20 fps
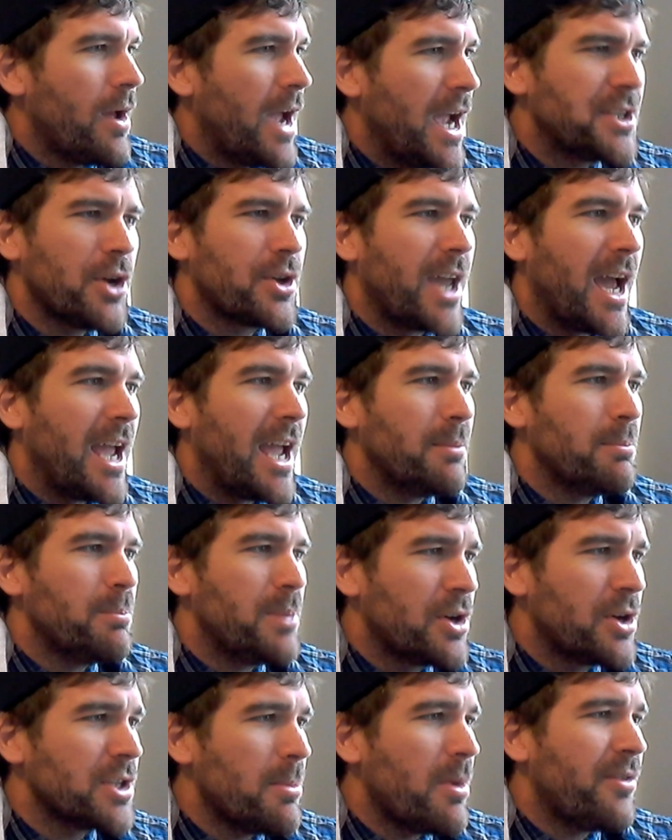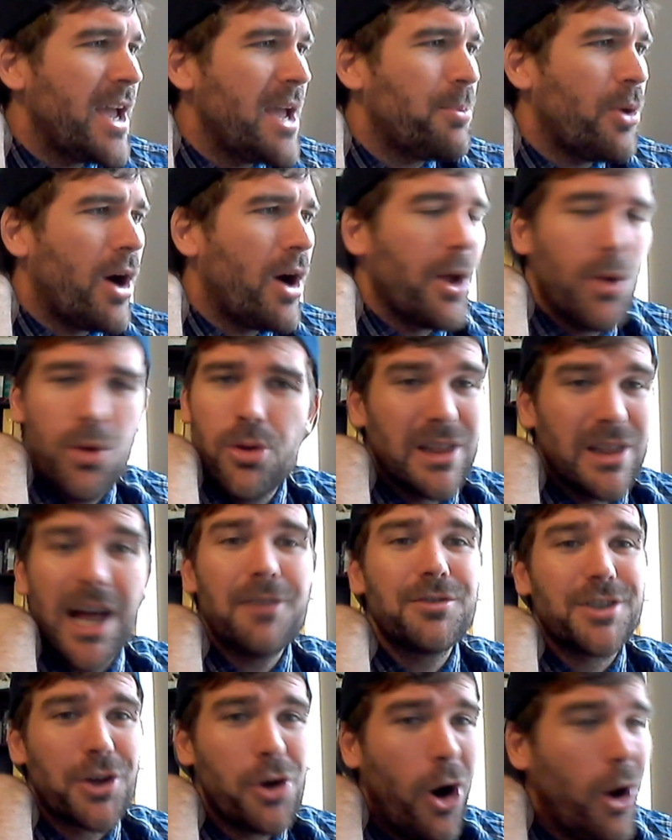It's okay, because I'm a vampire who
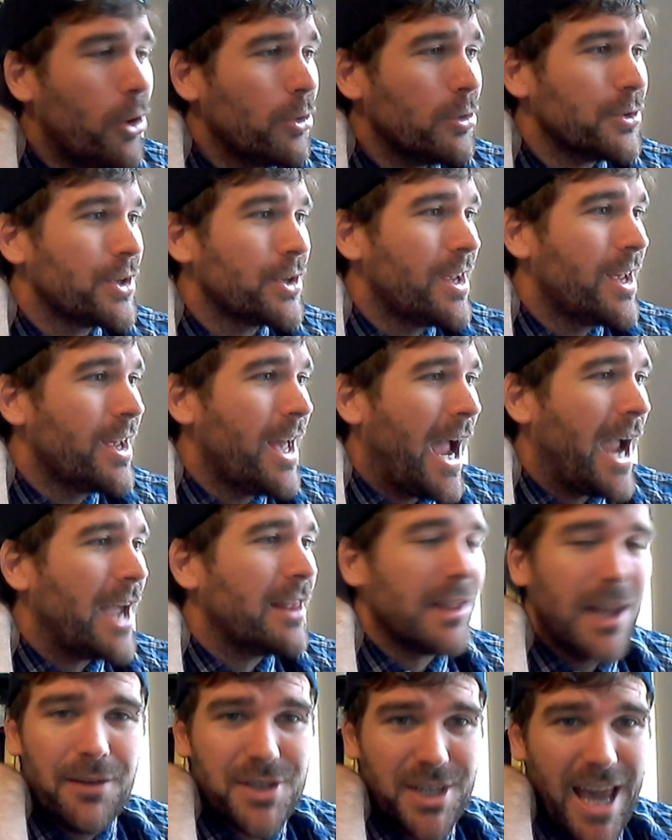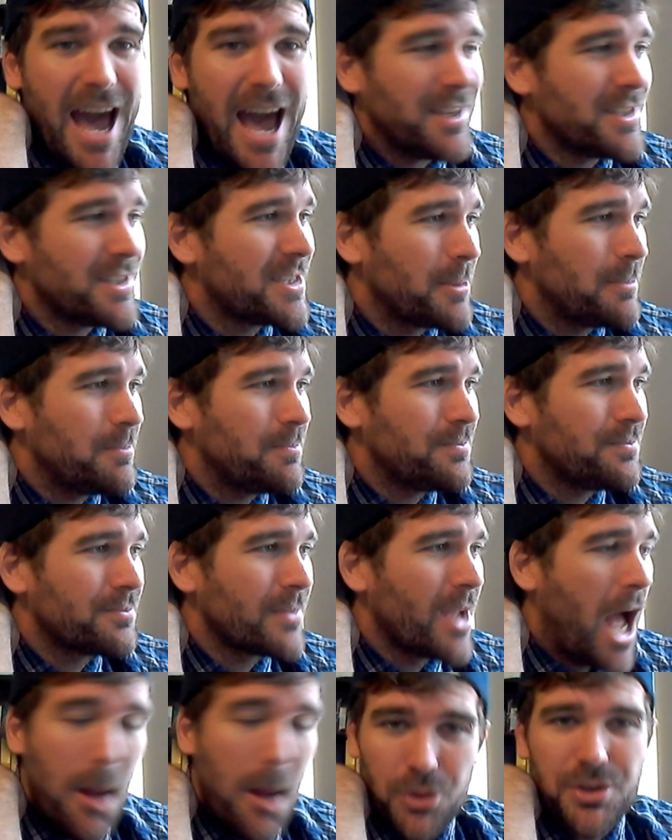loves the cold and loves cats.
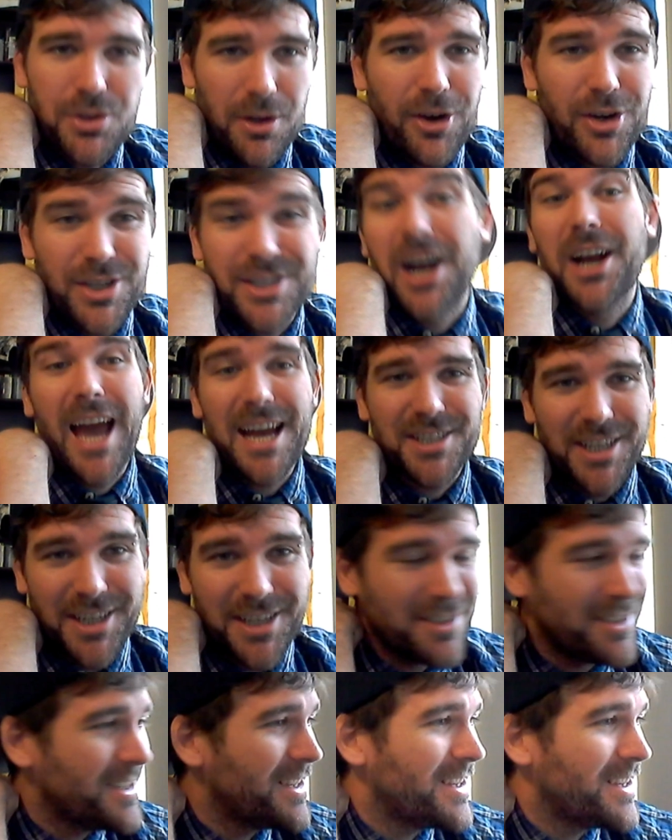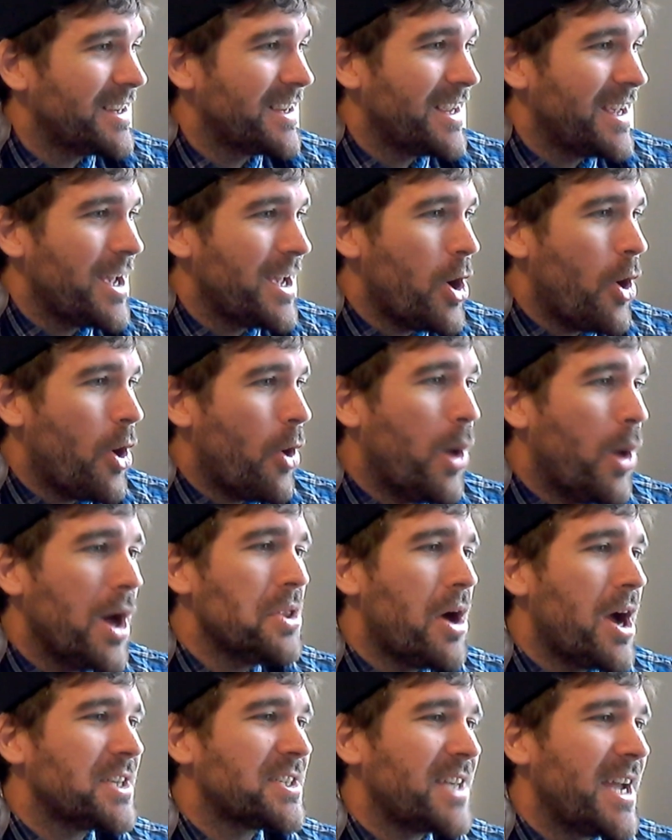I'm also very sarcastic. One
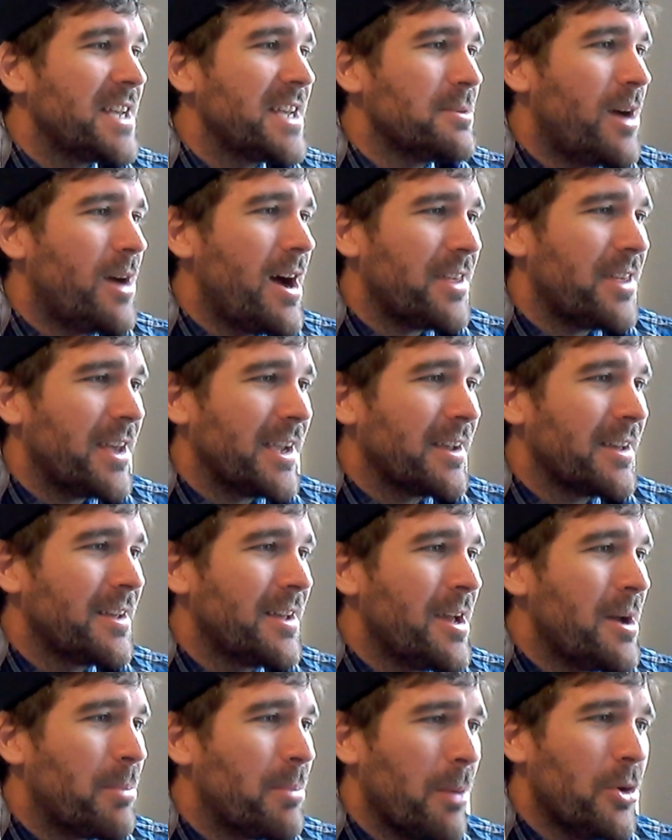night stands are my thing, but